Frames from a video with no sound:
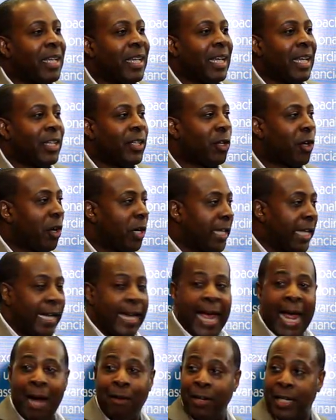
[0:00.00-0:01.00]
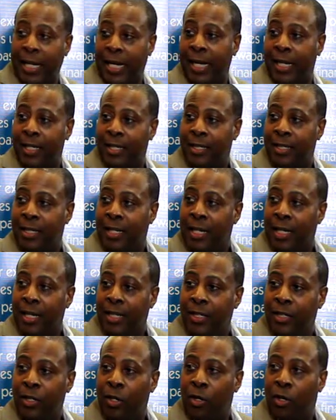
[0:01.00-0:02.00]
You're going to get arrogant.
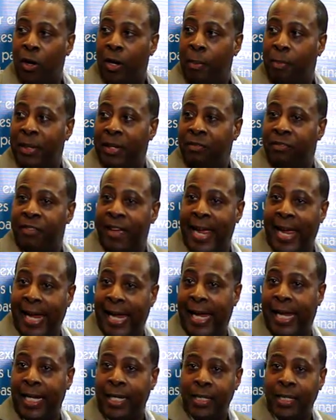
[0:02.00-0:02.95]
You're going to be vain.